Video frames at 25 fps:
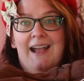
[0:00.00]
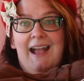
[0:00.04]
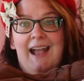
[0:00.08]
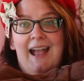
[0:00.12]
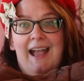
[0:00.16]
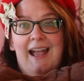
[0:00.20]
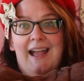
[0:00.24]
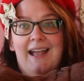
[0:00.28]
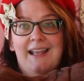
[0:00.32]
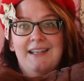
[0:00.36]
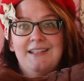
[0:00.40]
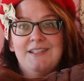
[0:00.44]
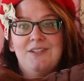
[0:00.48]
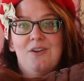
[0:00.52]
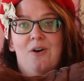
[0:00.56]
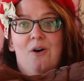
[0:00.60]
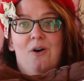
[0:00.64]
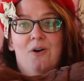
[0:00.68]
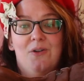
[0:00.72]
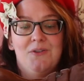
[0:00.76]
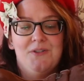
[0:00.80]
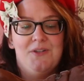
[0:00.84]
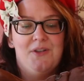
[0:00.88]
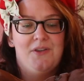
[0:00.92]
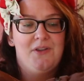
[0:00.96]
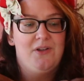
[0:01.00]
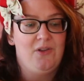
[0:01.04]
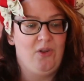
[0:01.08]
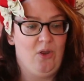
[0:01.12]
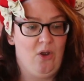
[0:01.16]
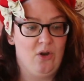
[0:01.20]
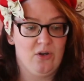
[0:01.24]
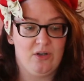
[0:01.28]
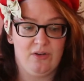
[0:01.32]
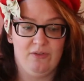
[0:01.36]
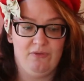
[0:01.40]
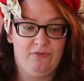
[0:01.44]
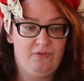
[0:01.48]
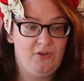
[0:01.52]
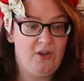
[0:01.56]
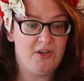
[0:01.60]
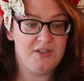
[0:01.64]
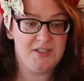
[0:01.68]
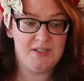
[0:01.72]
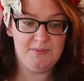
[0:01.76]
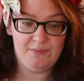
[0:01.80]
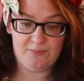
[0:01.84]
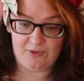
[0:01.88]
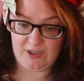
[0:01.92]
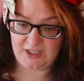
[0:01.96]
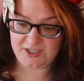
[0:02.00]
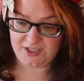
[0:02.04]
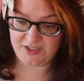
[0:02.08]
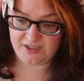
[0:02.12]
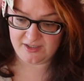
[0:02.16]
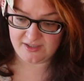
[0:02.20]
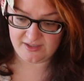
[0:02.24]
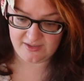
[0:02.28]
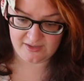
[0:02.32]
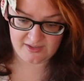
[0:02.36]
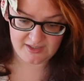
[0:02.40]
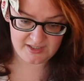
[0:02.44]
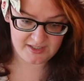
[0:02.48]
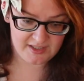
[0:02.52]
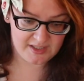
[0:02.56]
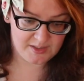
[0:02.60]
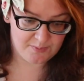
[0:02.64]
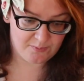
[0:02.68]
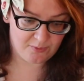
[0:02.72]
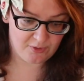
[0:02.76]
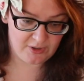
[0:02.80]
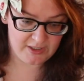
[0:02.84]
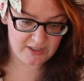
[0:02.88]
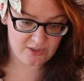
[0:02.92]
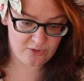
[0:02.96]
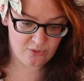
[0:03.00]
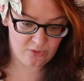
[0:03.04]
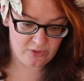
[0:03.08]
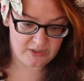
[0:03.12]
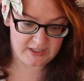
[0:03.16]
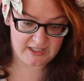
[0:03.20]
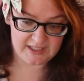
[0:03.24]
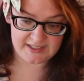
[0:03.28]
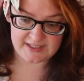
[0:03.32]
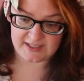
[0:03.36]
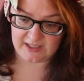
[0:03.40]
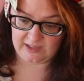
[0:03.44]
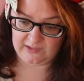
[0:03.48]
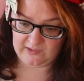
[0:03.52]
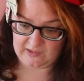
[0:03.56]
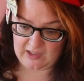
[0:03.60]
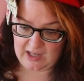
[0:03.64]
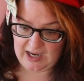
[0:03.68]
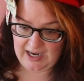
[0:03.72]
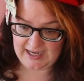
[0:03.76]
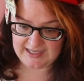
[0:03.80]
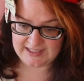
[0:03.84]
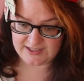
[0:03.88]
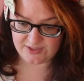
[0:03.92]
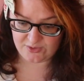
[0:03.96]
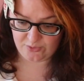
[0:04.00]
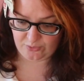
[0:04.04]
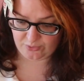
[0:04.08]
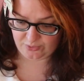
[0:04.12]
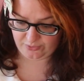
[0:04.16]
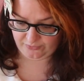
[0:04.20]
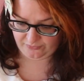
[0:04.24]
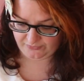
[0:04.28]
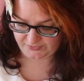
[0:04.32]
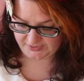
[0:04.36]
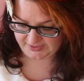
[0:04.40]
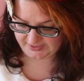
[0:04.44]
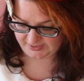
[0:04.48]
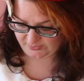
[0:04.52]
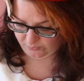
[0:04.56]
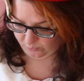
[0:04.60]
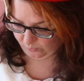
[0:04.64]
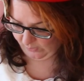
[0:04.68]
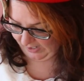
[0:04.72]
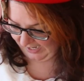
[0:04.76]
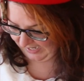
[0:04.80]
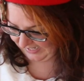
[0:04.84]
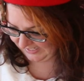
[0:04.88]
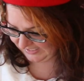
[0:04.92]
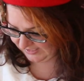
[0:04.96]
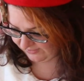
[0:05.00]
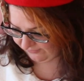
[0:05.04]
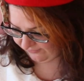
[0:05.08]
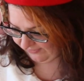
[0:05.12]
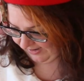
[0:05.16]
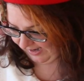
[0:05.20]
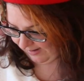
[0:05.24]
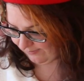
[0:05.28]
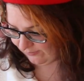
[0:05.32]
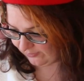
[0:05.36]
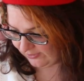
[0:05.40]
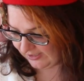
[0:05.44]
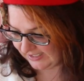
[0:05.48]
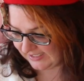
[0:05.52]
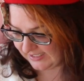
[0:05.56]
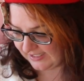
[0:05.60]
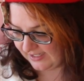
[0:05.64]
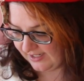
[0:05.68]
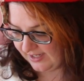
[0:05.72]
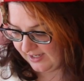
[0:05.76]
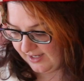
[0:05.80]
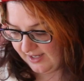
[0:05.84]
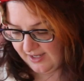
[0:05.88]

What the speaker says: And onto the cloak. First impressions, this is pretty good. It's a light sort of suede fabric.